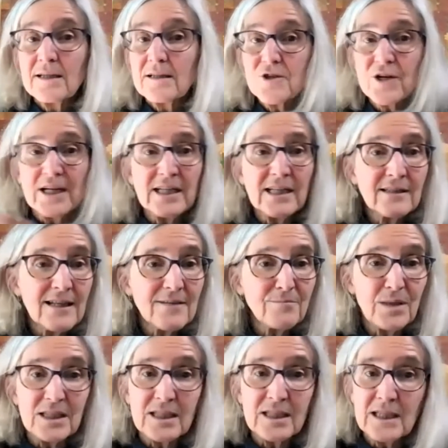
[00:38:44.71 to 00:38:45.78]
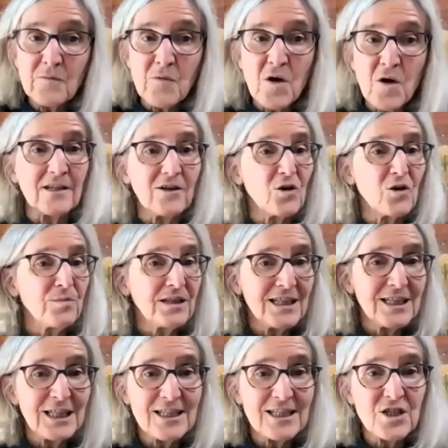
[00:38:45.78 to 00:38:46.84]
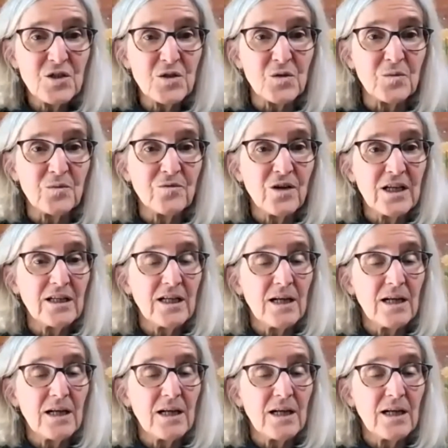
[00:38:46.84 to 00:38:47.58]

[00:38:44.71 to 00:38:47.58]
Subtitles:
training beginning 1 or beginning 2, right?